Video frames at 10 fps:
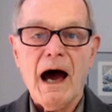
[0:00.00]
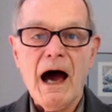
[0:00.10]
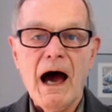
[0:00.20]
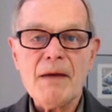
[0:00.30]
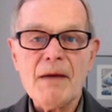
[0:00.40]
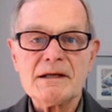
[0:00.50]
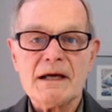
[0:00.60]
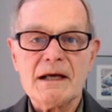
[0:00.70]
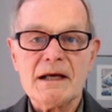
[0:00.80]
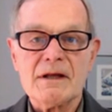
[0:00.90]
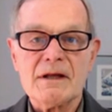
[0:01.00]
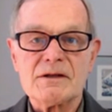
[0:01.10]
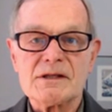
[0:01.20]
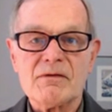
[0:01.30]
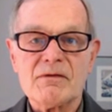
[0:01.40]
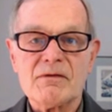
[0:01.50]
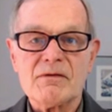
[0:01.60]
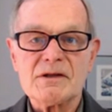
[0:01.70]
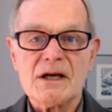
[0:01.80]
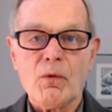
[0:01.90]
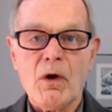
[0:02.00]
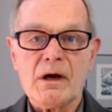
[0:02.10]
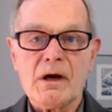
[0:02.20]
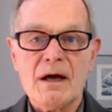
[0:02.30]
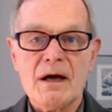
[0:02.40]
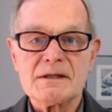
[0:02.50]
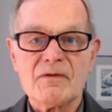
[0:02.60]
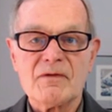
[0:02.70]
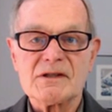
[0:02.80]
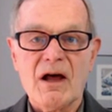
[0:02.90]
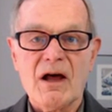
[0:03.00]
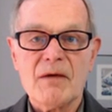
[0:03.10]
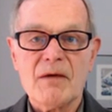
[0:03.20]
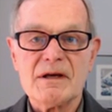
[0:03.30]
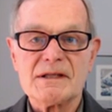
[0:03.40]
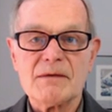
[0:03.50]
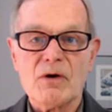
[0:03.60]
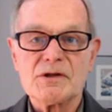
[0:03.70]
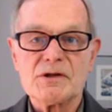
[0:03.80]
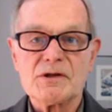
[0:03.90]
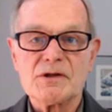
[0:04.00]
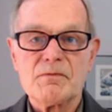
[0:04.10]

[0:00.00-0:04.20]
I maintain that the civilizational war concept of Islam is the most